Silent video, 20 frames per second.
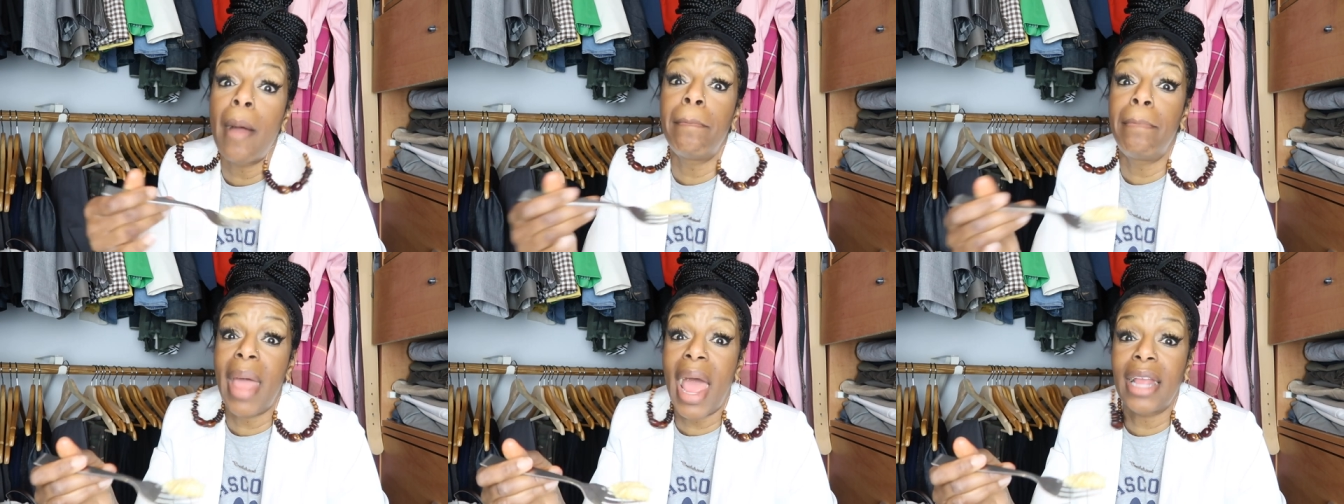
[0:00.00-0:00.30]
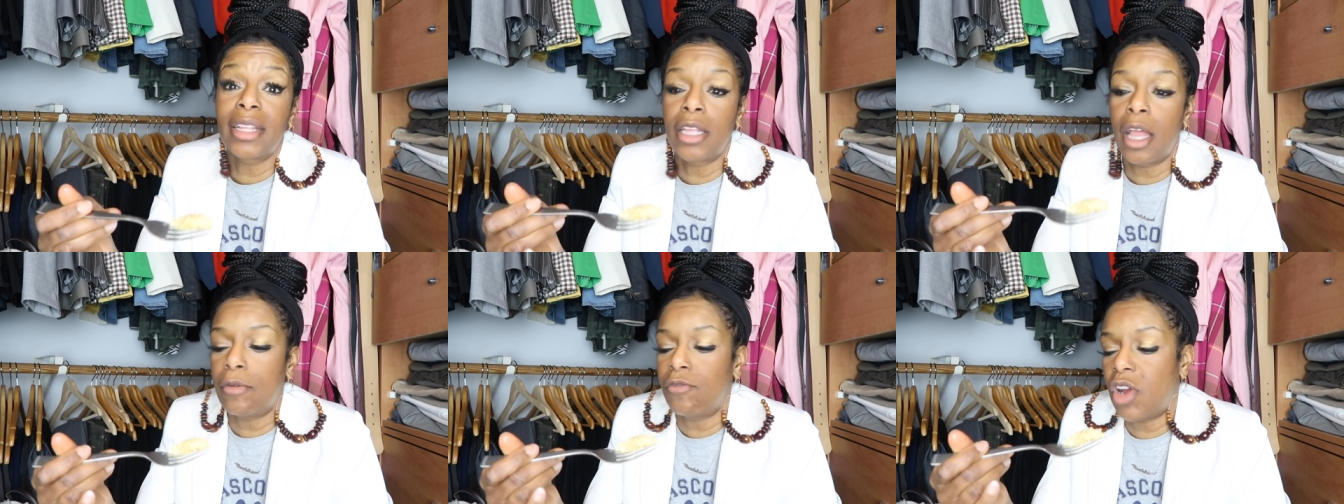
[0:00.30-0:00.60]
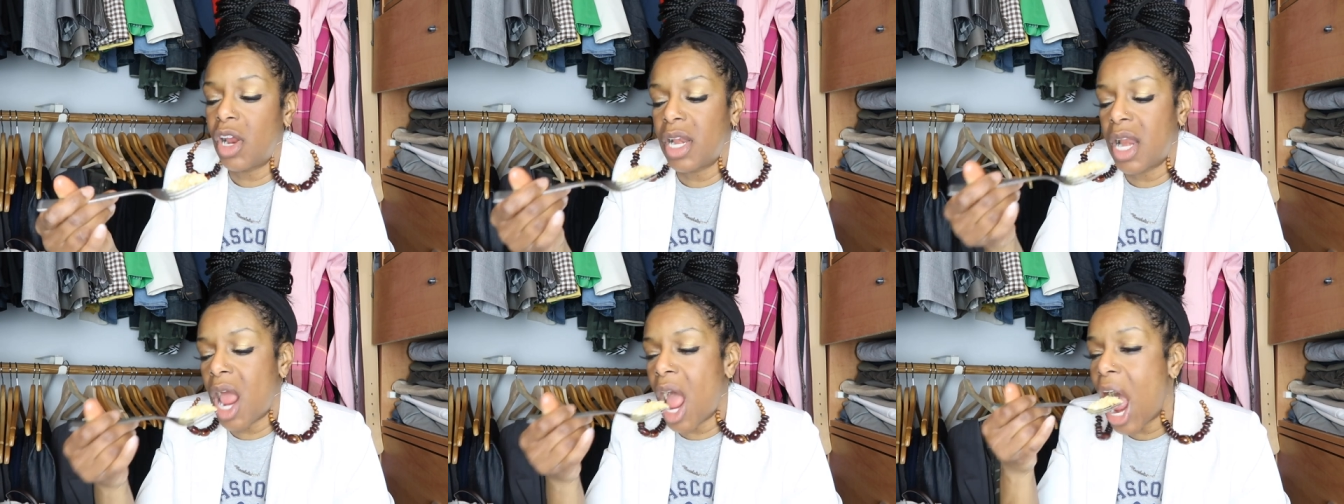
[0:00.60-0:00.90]
I'm backed
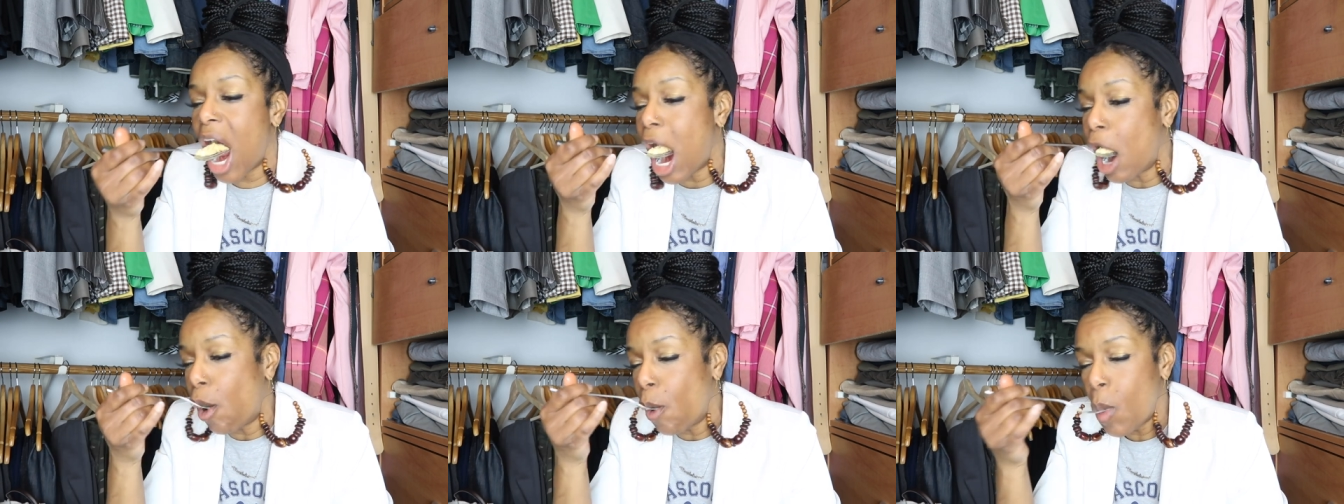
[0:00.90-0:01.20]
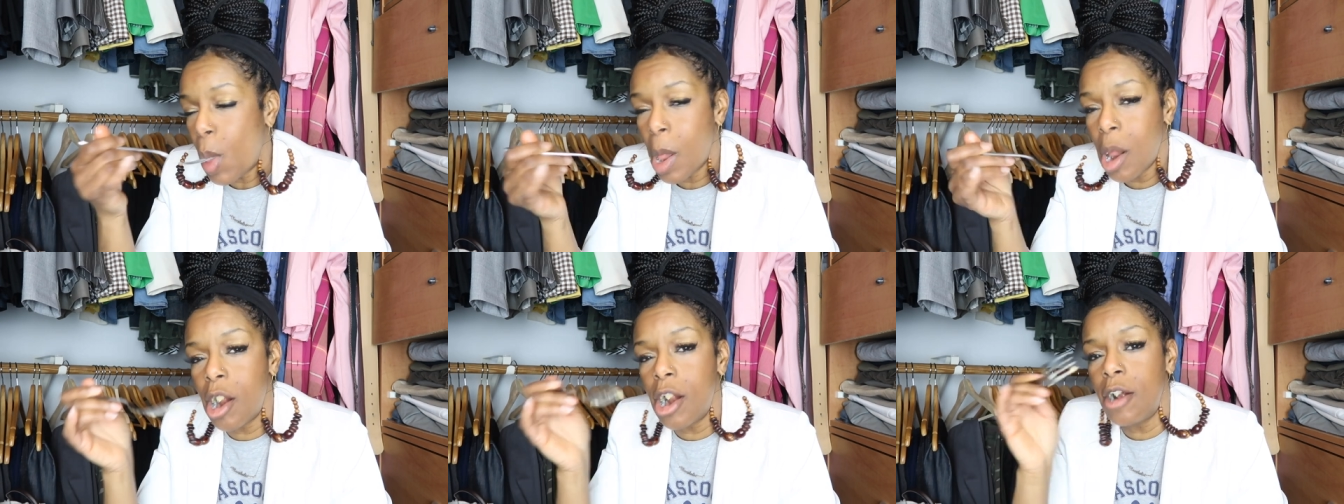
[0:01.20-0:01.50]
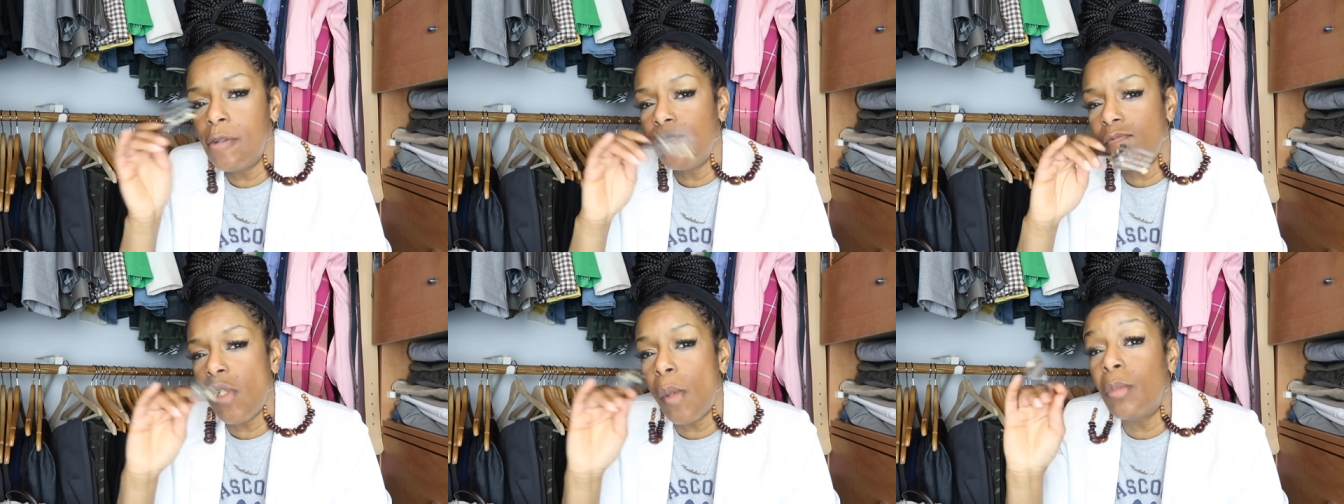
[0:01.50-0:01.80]
up right now. All
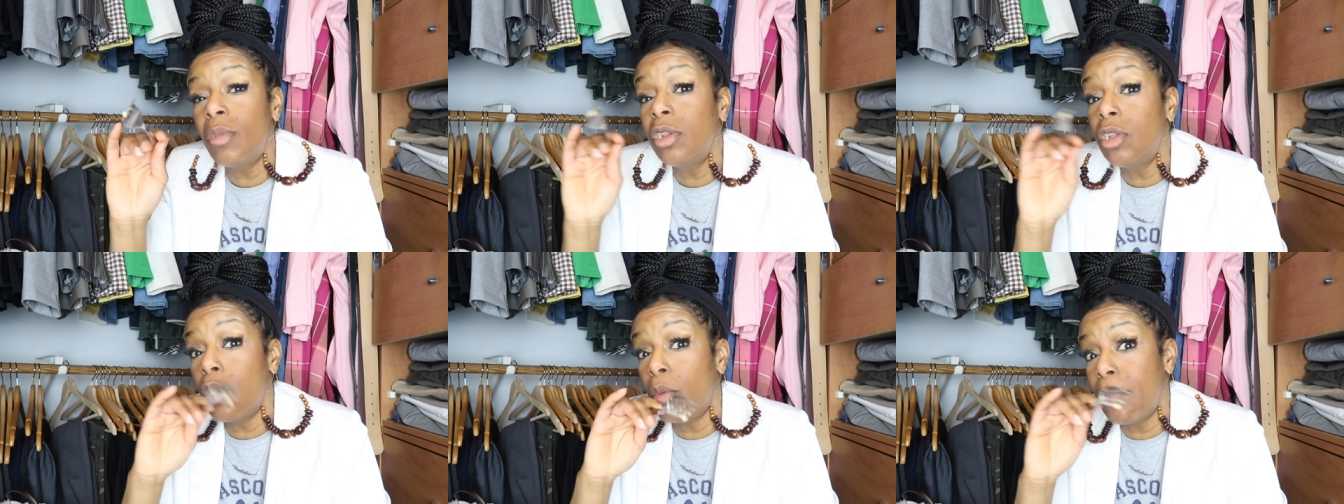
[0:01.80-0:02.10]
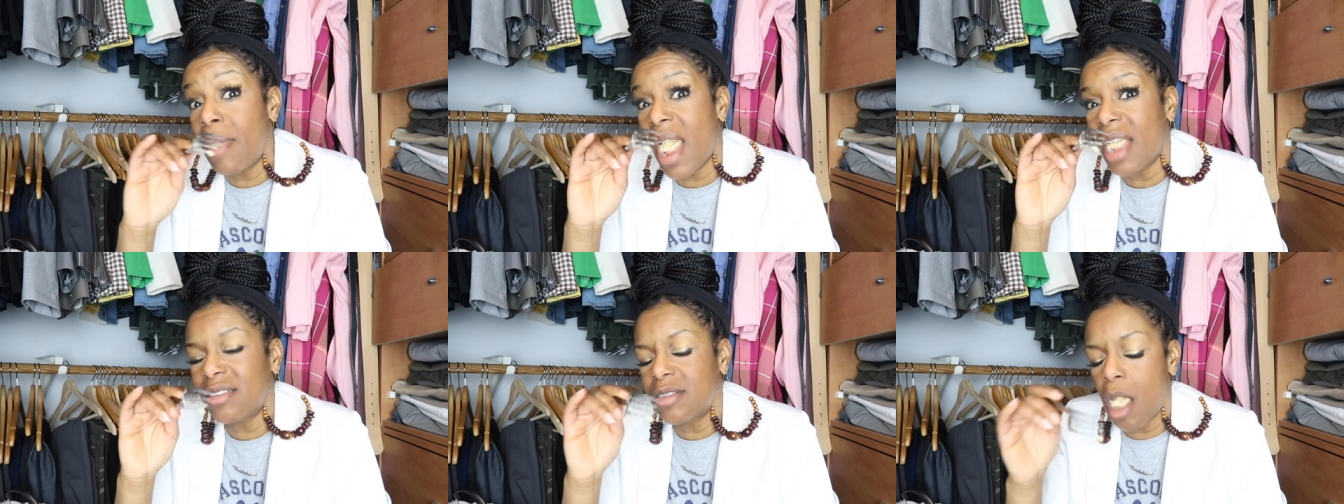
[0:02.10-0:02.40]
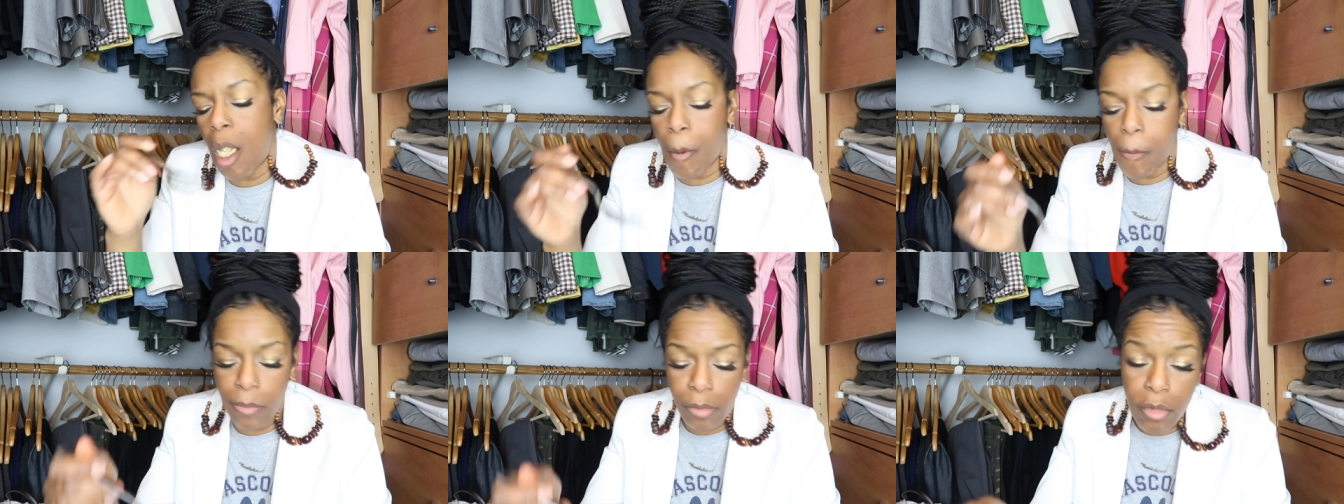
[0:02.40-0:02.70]
right, I'm a little
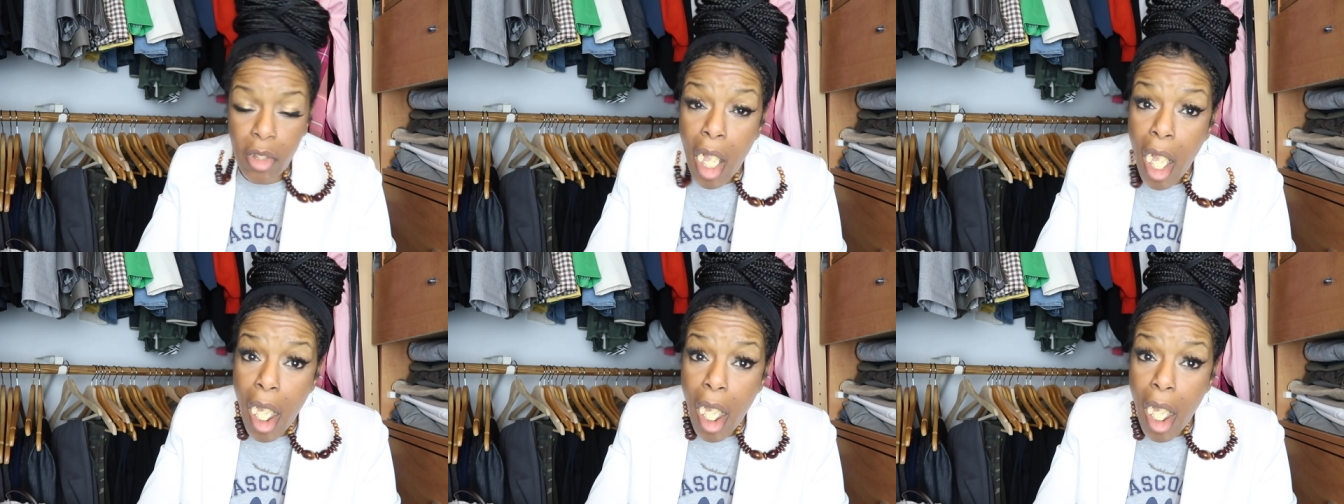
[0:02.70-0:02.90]
backed up.